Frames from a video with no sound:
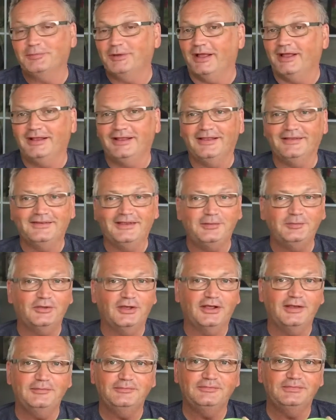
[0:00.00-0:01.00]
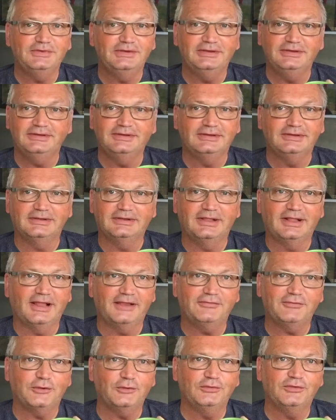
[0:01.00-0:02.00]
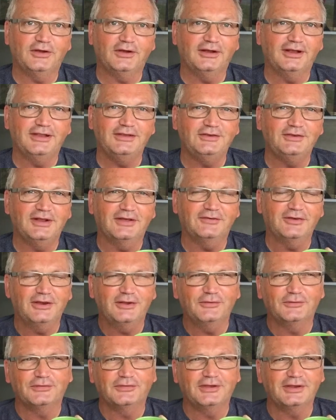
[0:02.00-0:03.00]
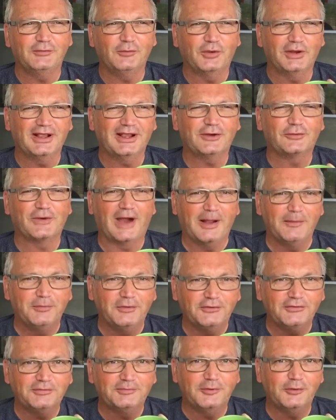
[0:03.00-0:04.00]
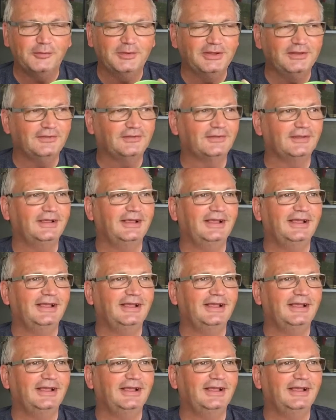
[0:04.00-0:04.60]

But at the same time, life goes on, and you never know. So you want to grab those moments.